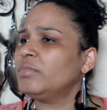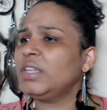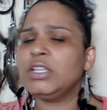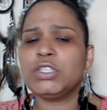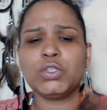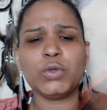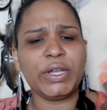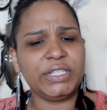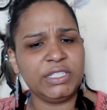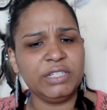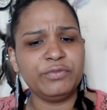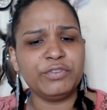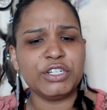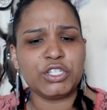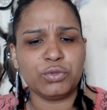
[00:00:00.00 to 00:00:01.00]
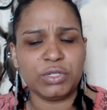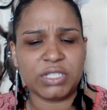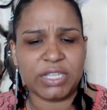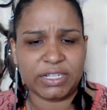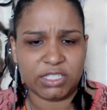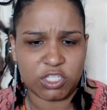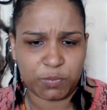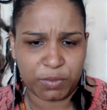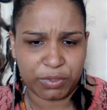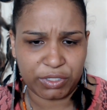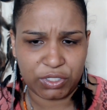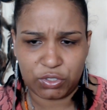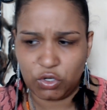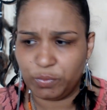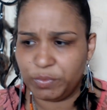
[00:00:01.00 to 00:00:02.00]
So I did the rituals like the spirits
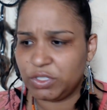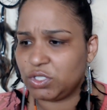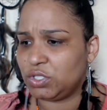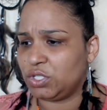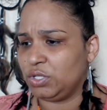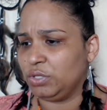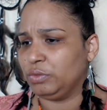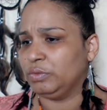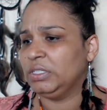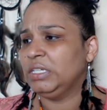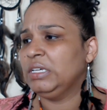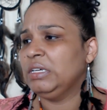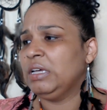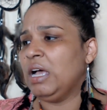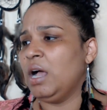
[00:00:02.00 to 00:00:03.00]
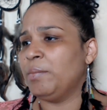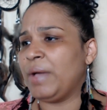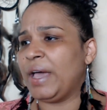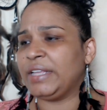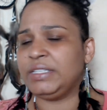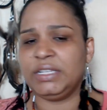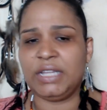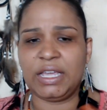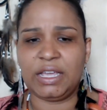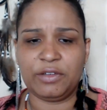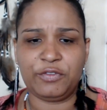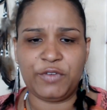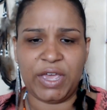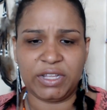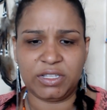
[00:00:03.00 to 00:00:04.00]
told me to do. I did like a
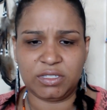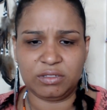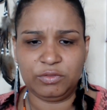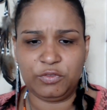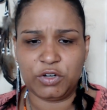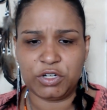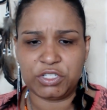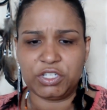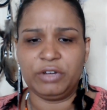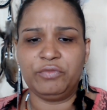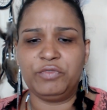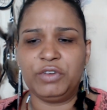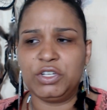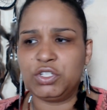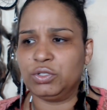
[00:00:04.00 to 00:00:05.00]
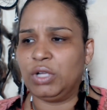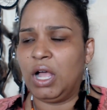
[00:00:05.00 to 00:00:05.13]
fete for a certain ritual,